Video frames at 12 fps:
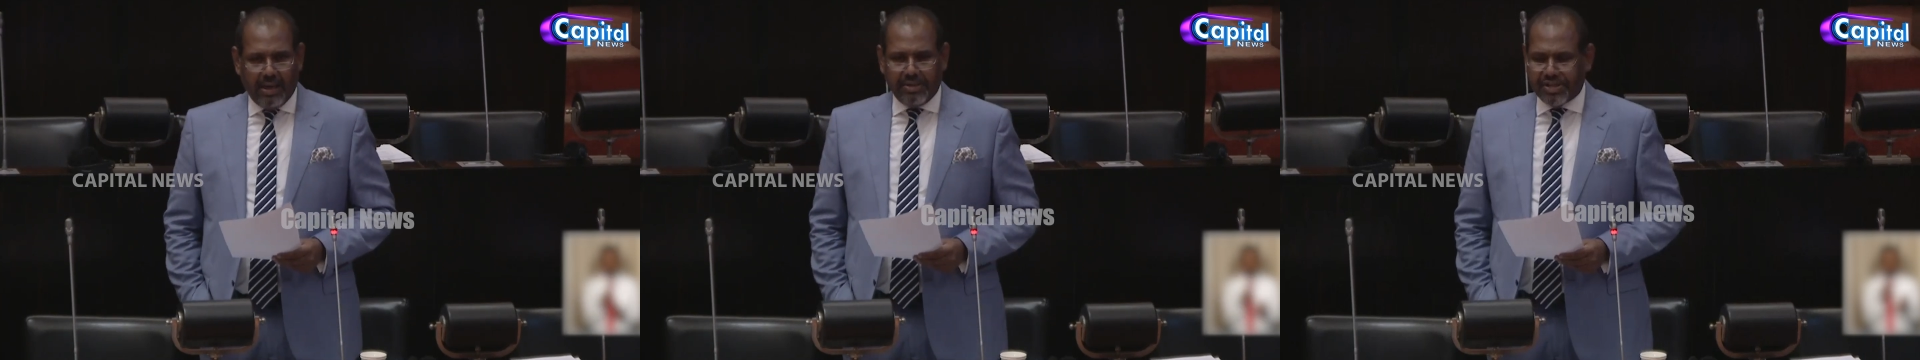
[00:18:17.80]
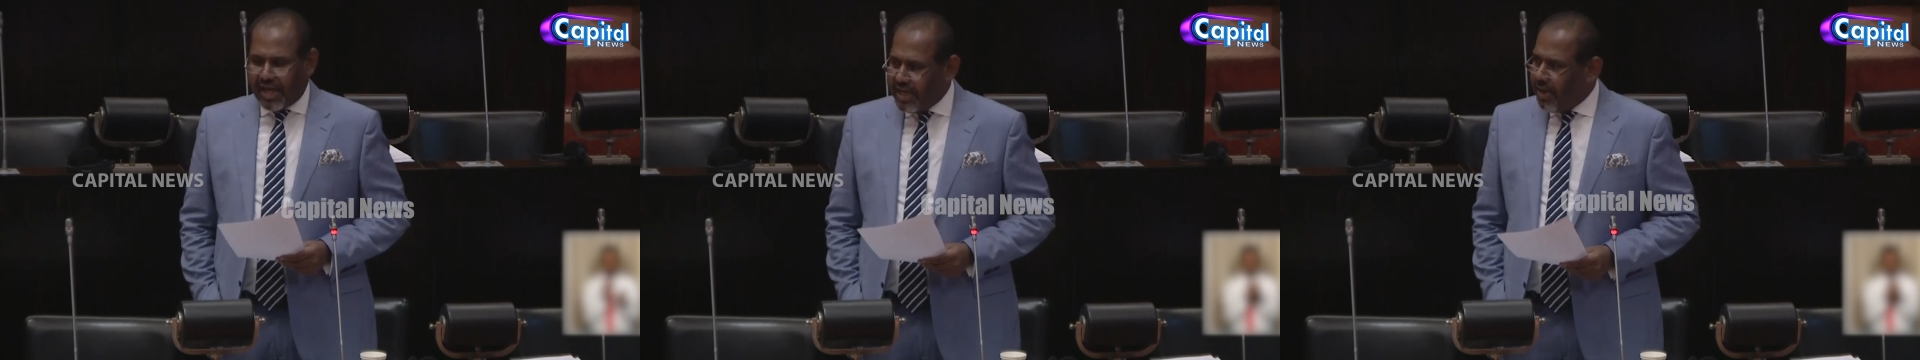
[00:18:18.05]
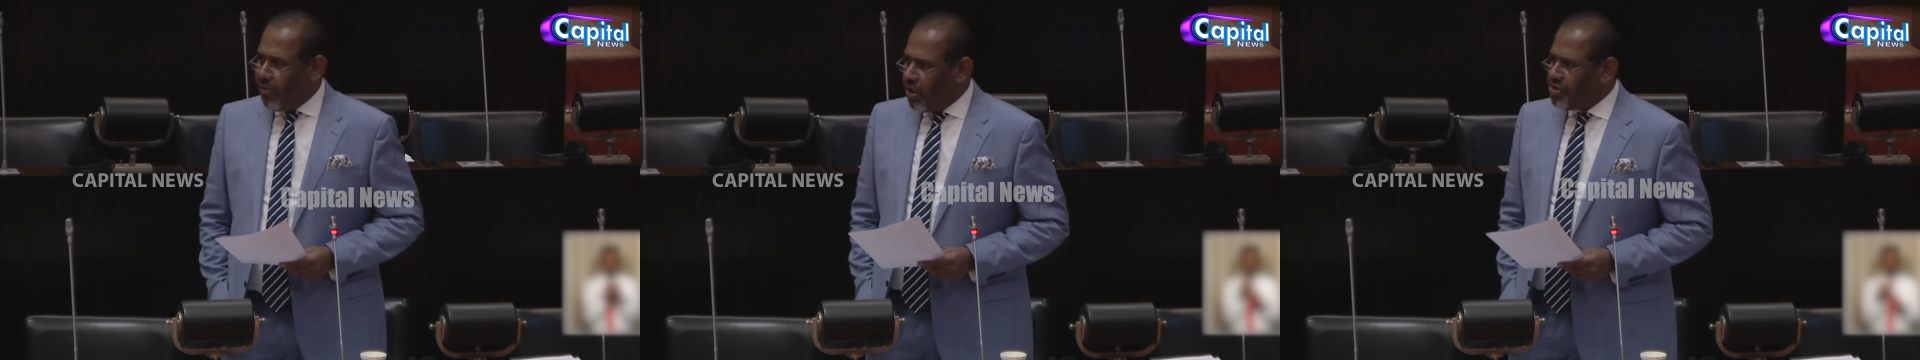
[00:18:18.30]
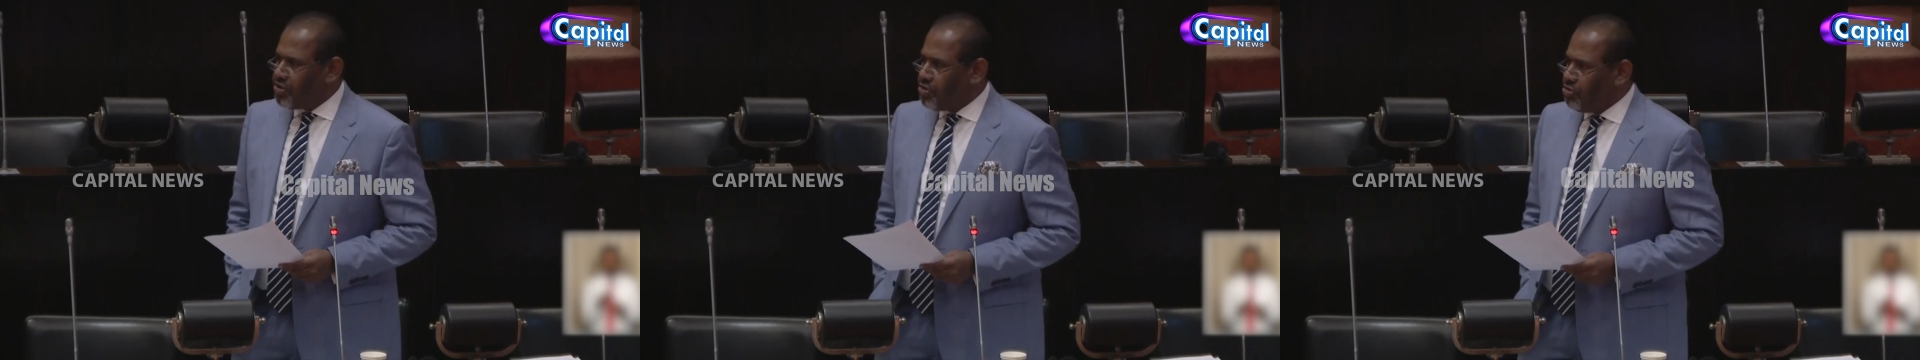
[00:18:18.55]
China
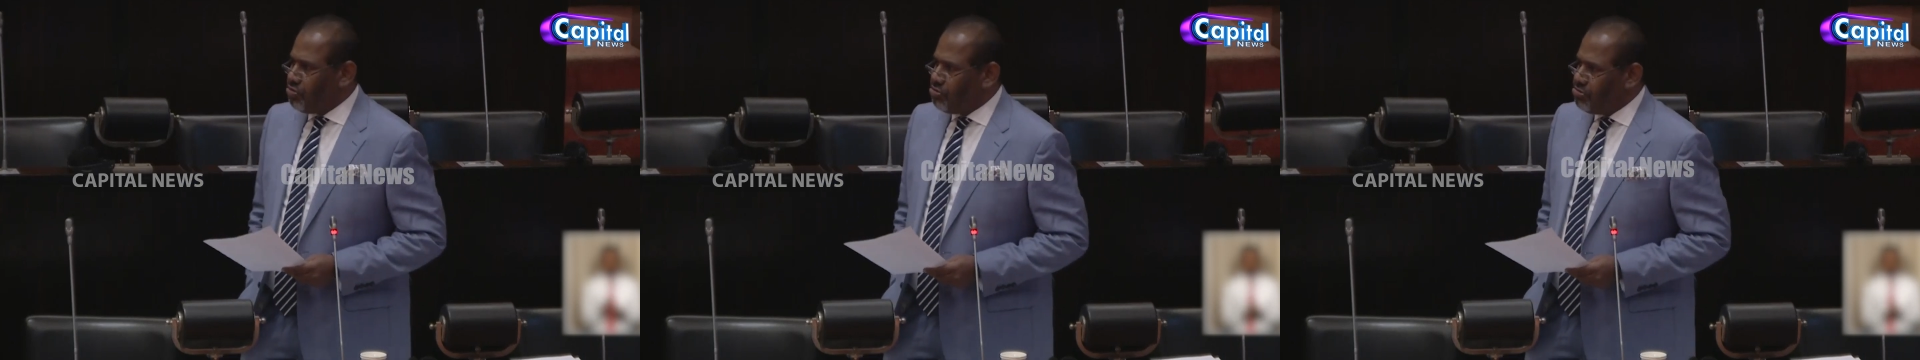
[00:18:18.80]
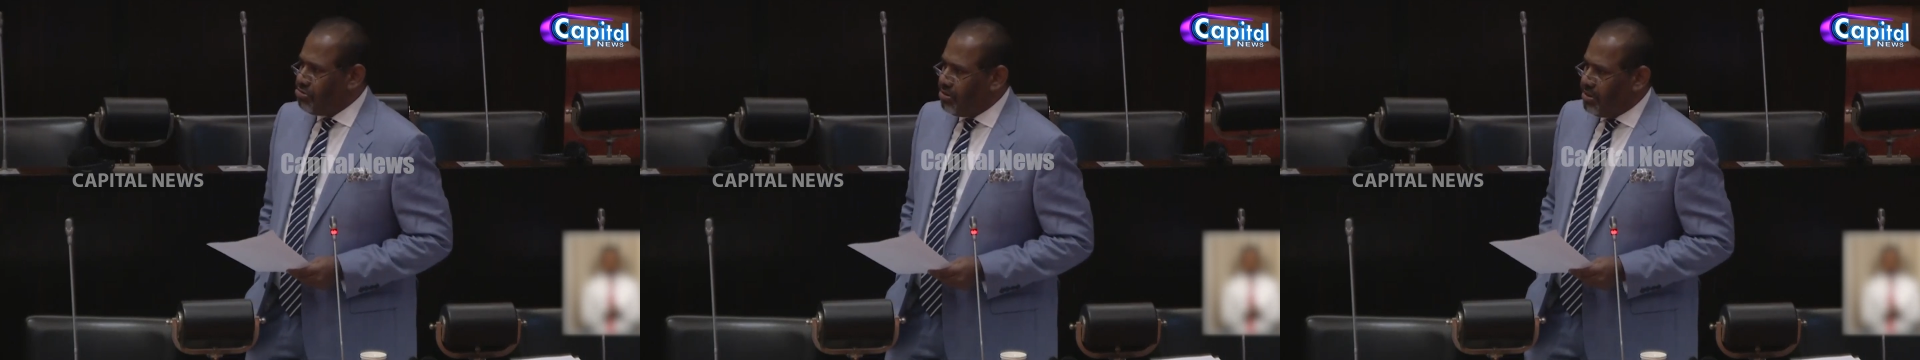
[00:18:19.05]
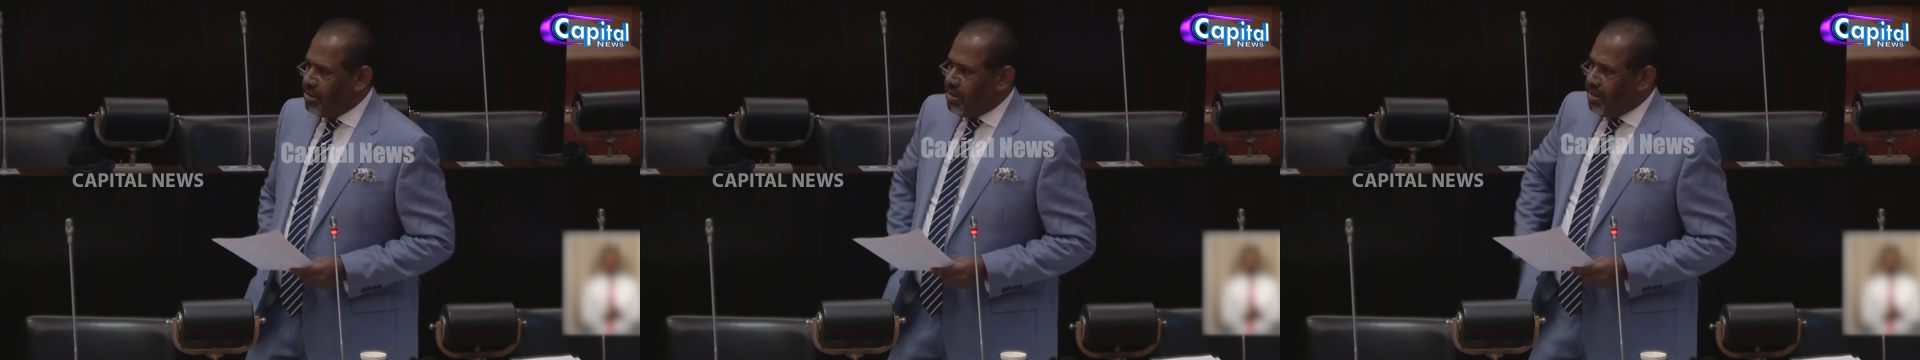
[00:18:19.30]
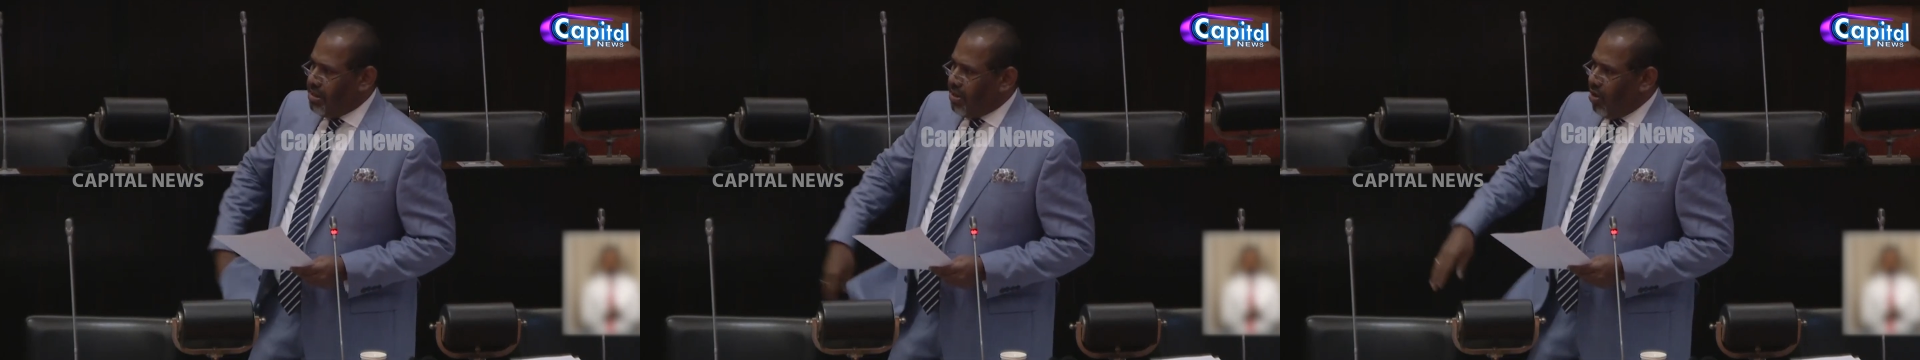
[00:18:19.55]
wants to
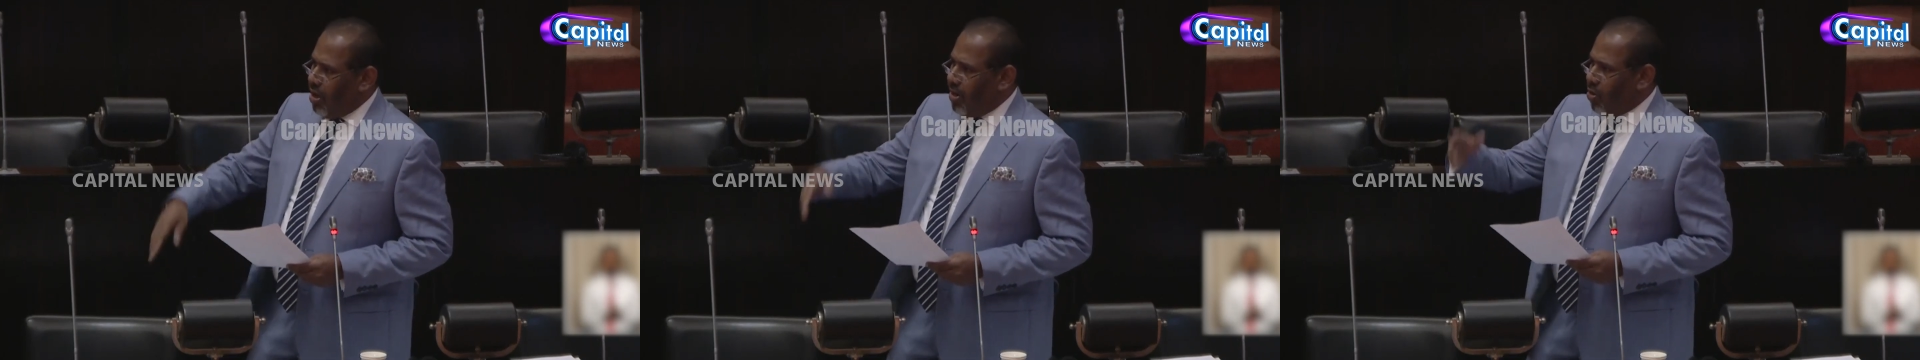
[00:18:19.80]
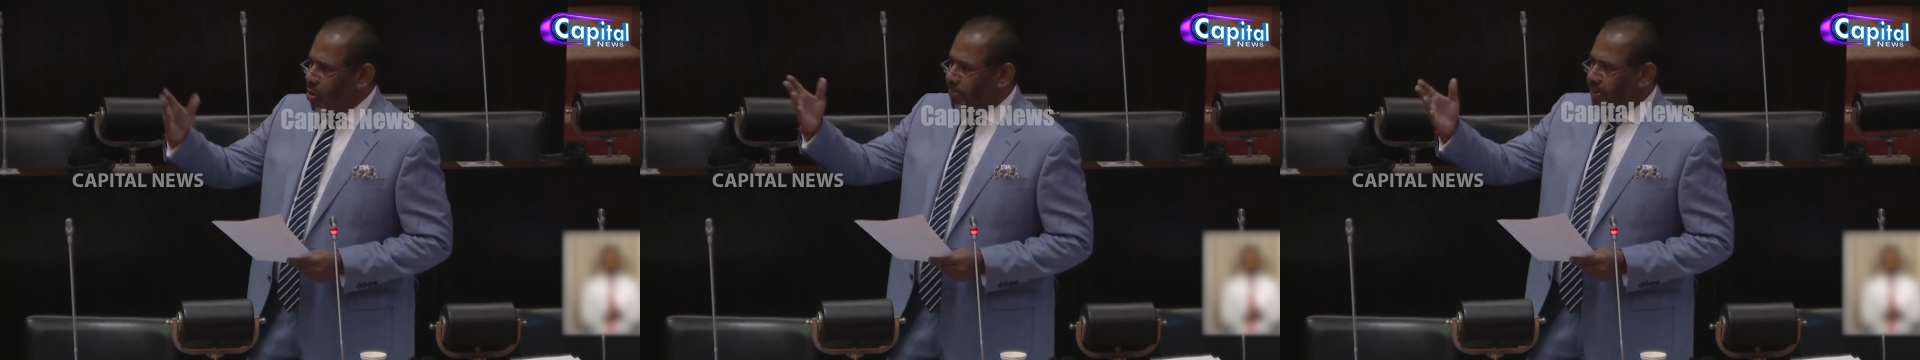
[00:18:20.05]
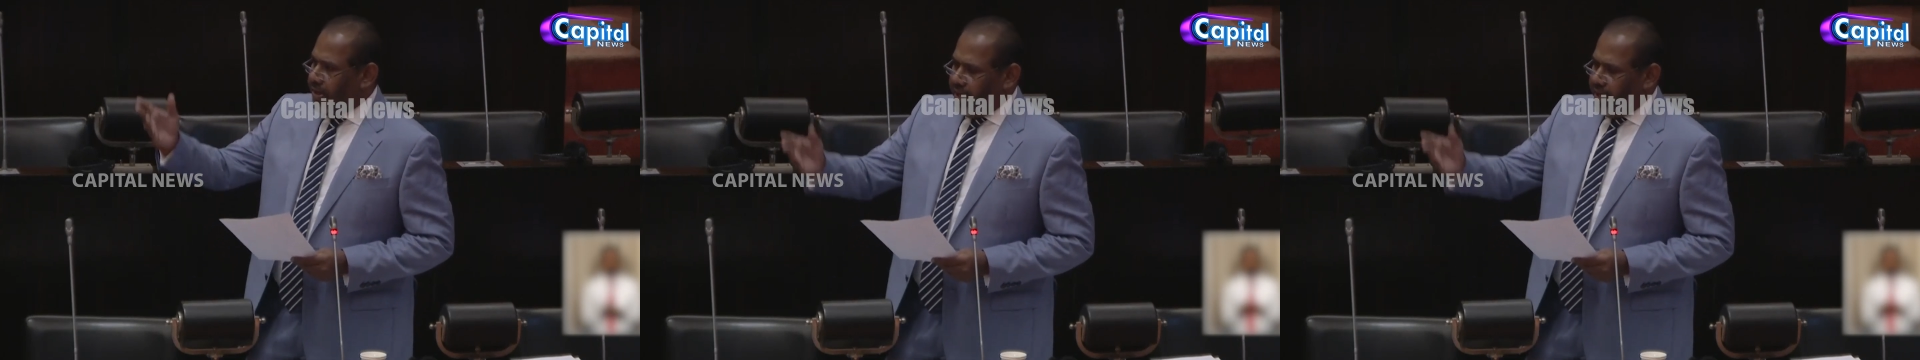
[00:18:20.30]
open